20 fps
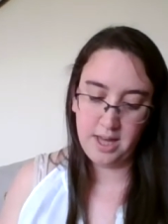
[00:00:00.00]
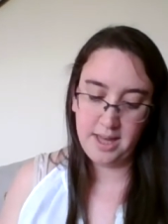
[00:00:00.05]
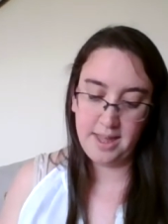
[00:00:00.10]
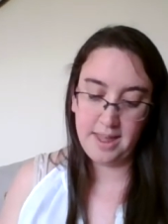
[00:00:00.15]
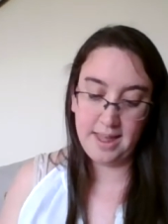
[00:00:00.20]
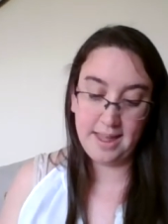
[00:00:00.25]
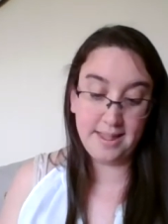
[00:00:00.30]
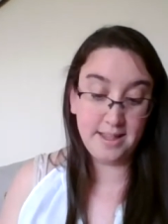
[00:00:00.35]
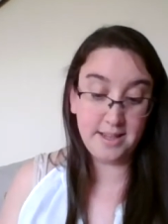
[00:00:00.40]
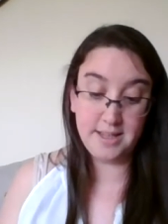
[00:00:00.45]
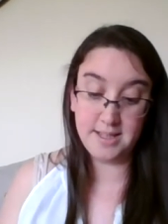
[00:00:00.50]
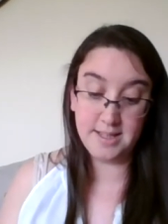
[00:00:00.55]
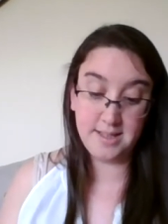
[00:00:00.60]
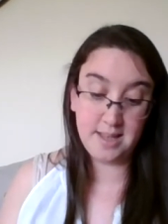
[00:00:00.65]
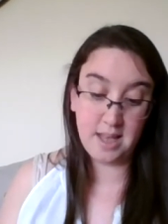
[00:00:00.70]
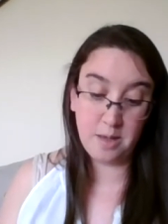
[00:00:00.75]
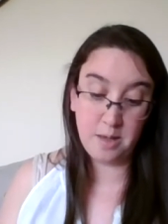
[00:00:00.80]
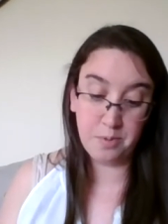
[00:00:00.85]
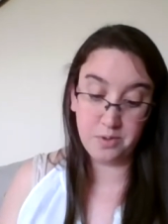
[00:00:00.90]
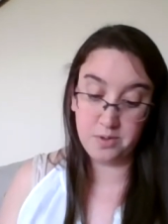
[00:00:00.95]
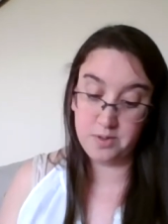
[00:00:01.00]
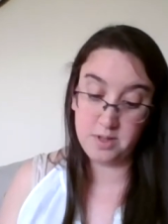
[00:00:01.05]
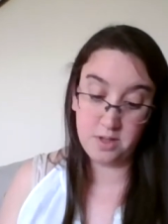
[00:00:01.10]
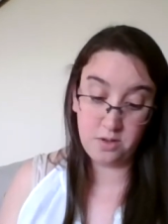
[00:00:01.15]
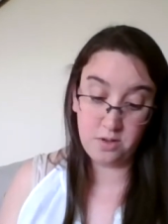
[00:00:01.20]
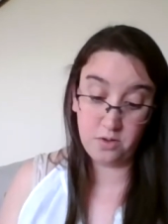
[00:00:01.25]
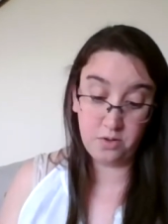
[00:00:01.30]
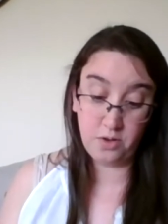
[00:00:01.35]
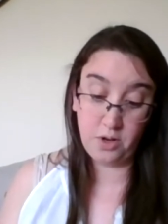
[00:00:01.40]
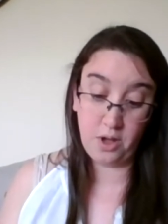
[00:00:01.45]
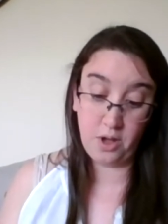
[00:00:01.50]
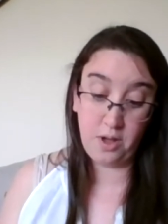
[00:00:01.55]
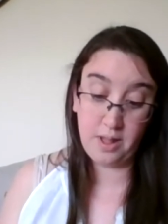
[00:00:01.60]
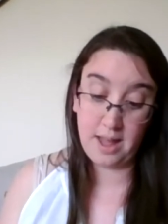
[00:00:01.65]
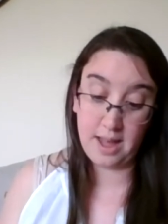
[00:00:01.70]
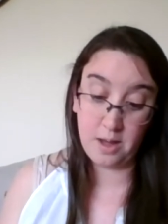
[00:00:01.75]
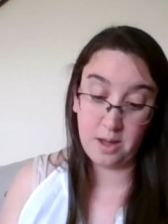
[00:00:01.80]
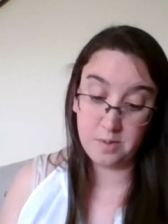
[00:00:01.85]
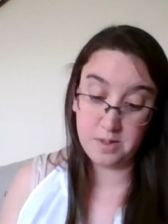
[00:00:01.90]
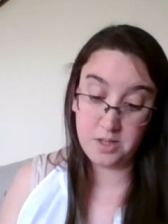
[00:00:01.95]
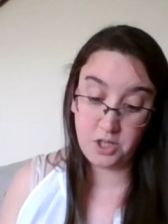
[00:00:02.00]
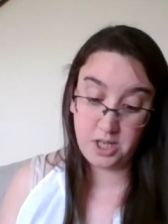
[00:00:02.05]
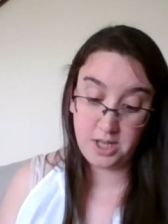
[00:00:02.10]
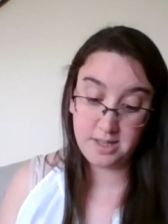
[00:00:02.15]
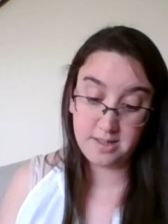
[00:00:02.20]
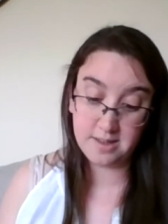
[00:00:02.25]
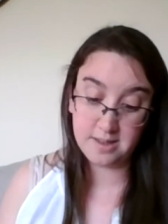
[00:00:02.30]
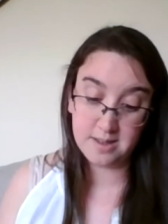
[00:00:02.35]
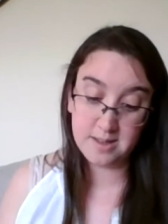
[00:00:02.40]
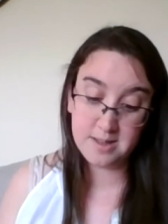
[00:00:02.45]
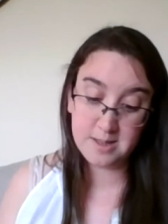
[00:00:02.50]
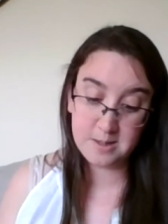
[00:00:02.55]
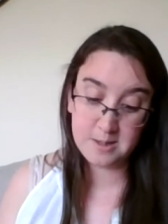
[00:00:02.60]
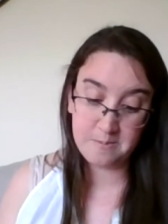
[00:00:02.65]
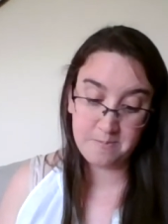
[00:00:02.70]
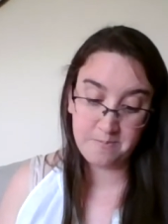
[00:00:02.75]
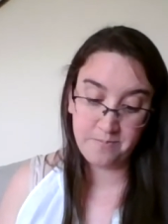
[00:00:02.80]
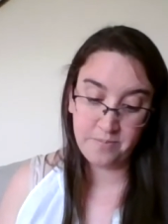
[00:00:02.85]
yet the disciples did not know that it was Jesus.